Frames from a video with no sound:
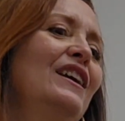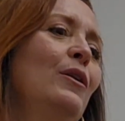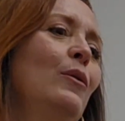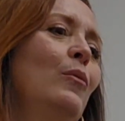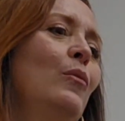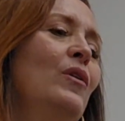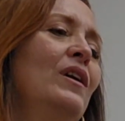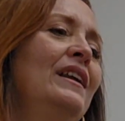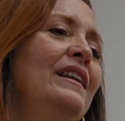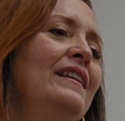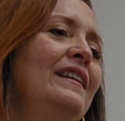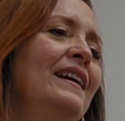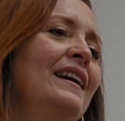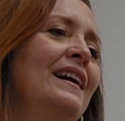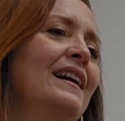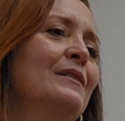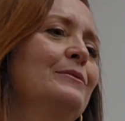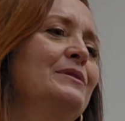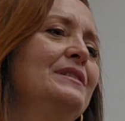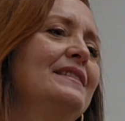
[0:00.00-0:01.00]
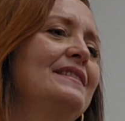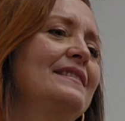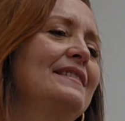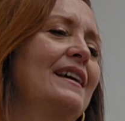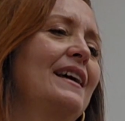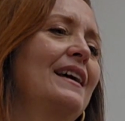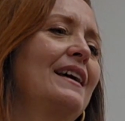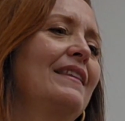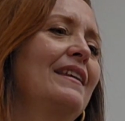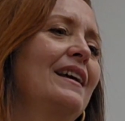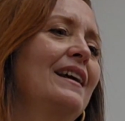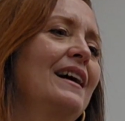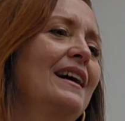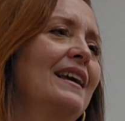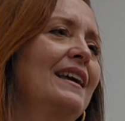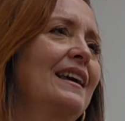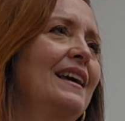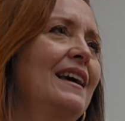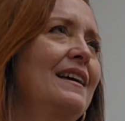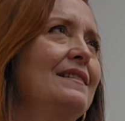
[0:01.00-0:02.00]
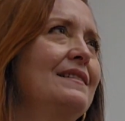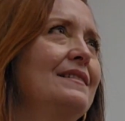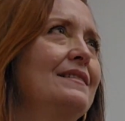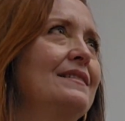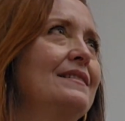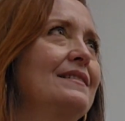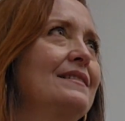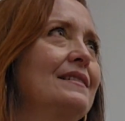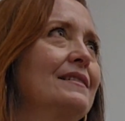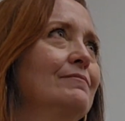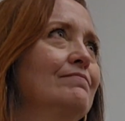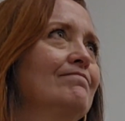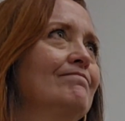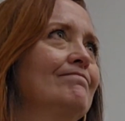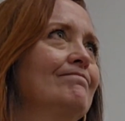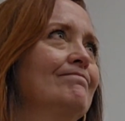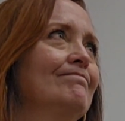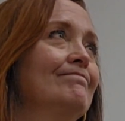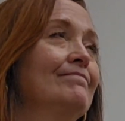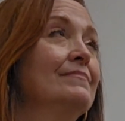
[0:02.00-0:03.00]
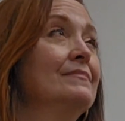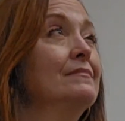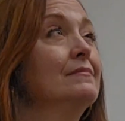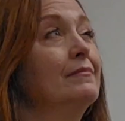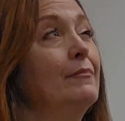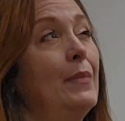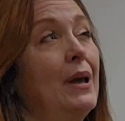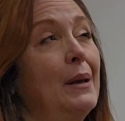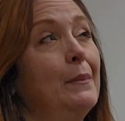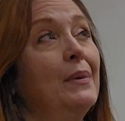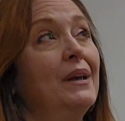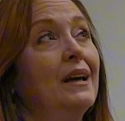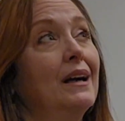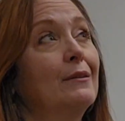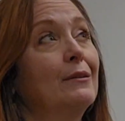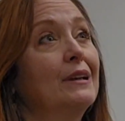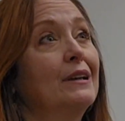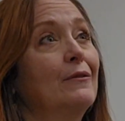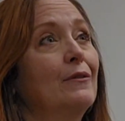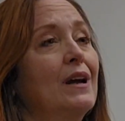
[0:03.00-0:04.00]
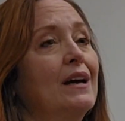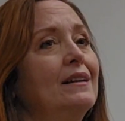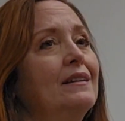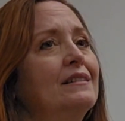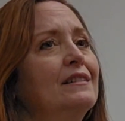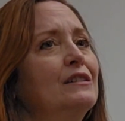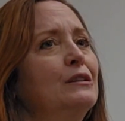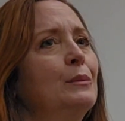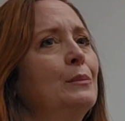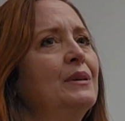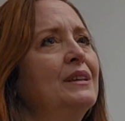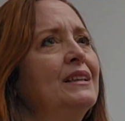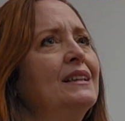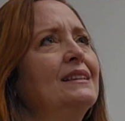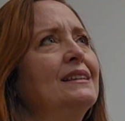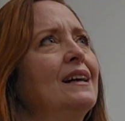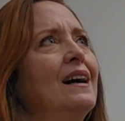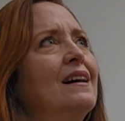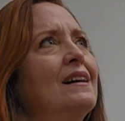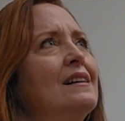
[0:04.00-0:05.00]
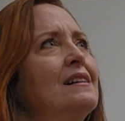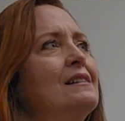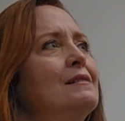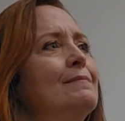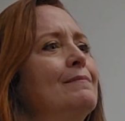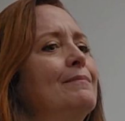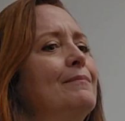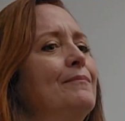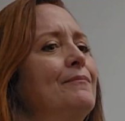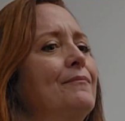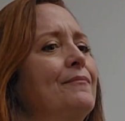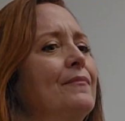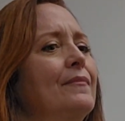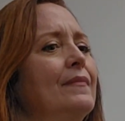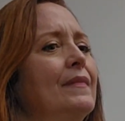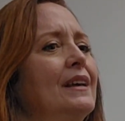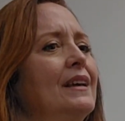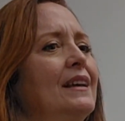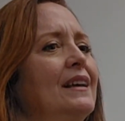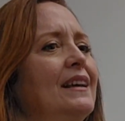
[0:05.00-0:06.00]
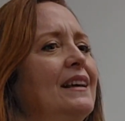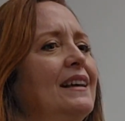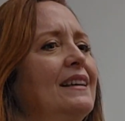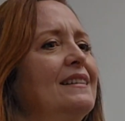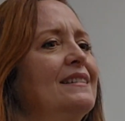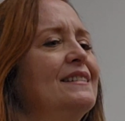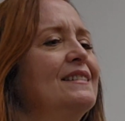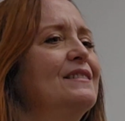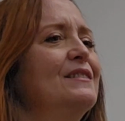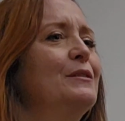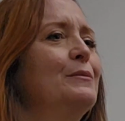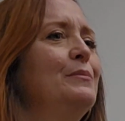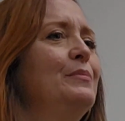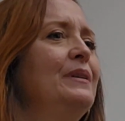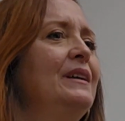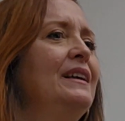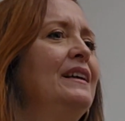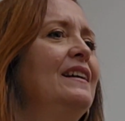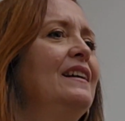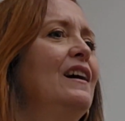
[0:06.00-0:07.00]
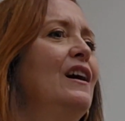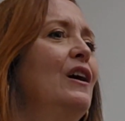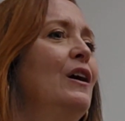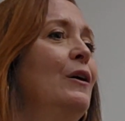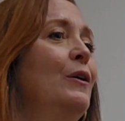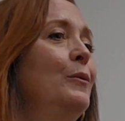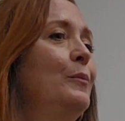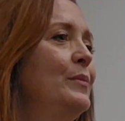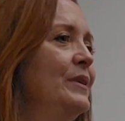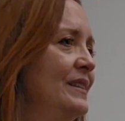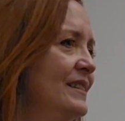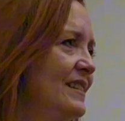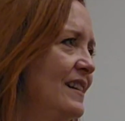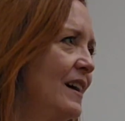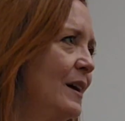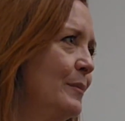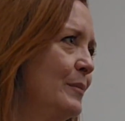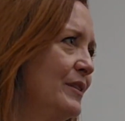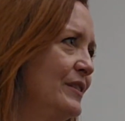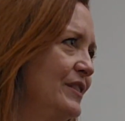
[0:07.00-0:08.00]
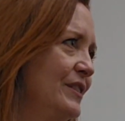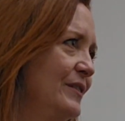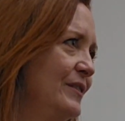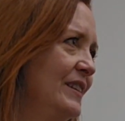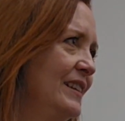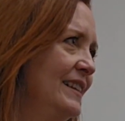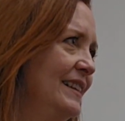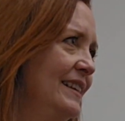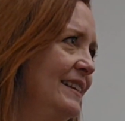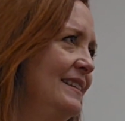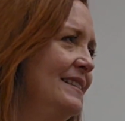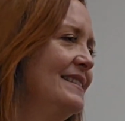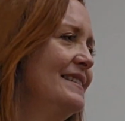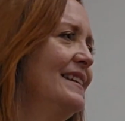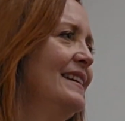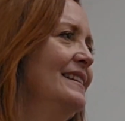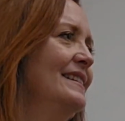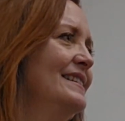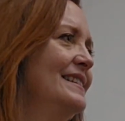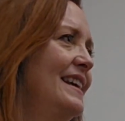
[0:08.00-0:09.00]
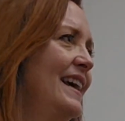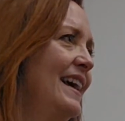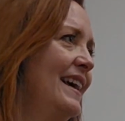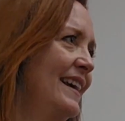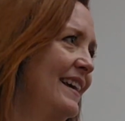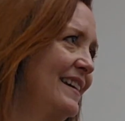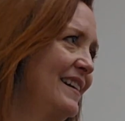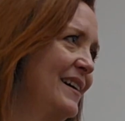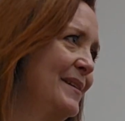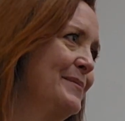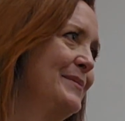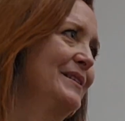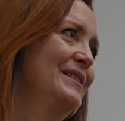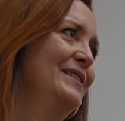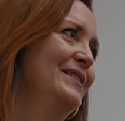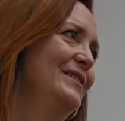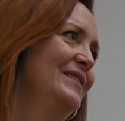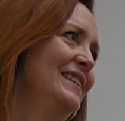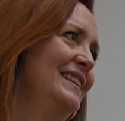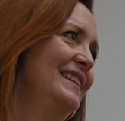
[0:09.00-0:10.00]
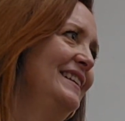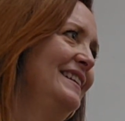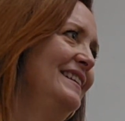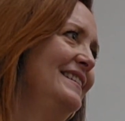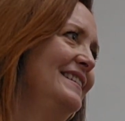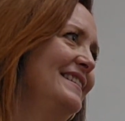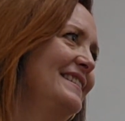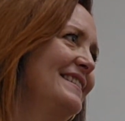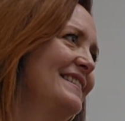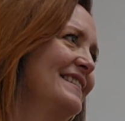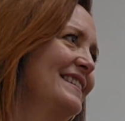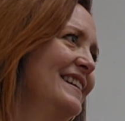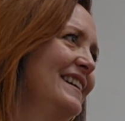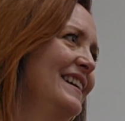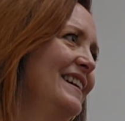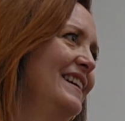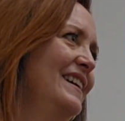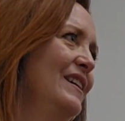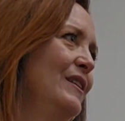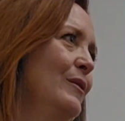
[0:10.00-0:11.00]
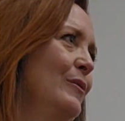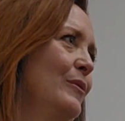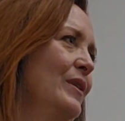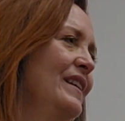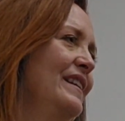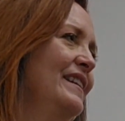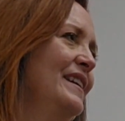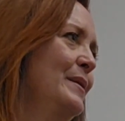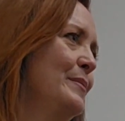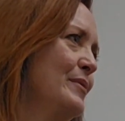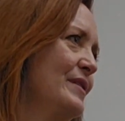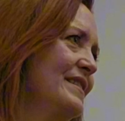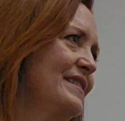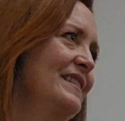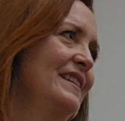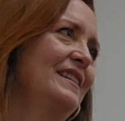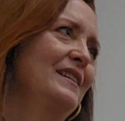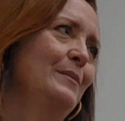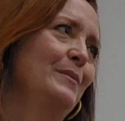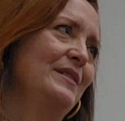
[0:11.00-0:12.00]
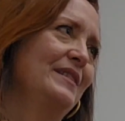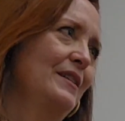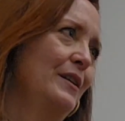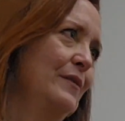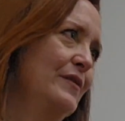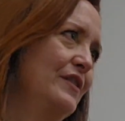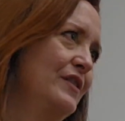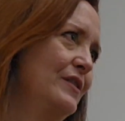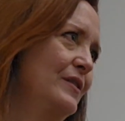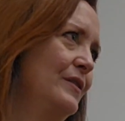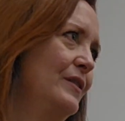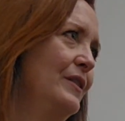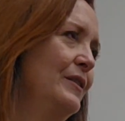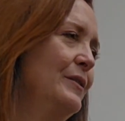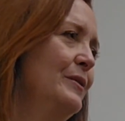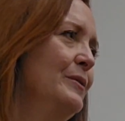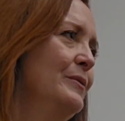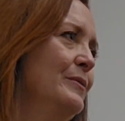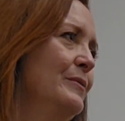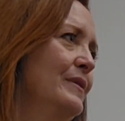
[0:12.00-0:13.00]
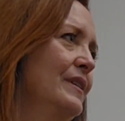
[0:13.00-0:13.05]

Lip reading: One thing I would say that I guess maybe I regret a little bit is to be open to opportunities and take opportunities when they present themselves to you.